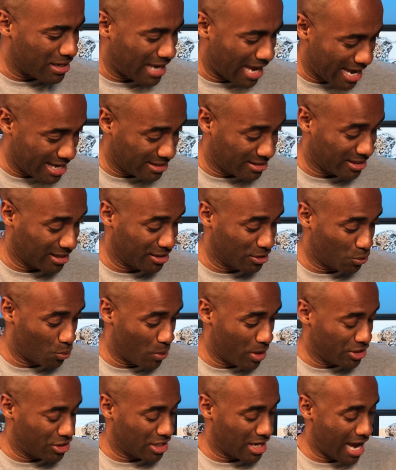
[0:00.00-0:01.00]
cases,
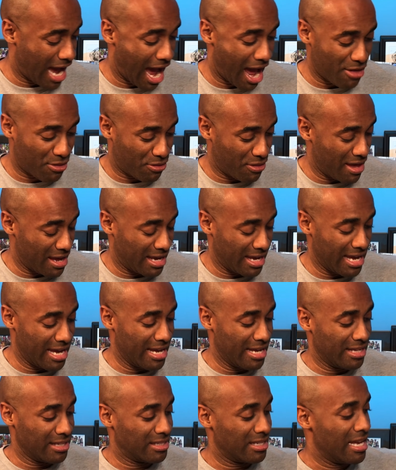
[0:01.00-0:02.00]
which I think
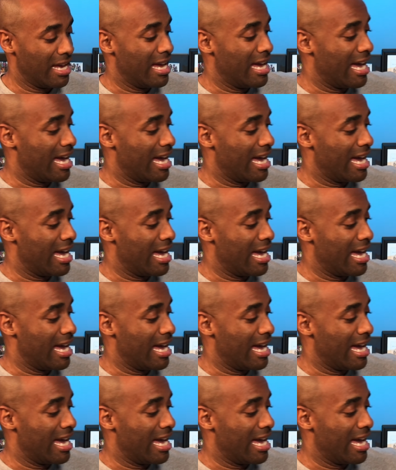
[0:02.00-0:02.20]
is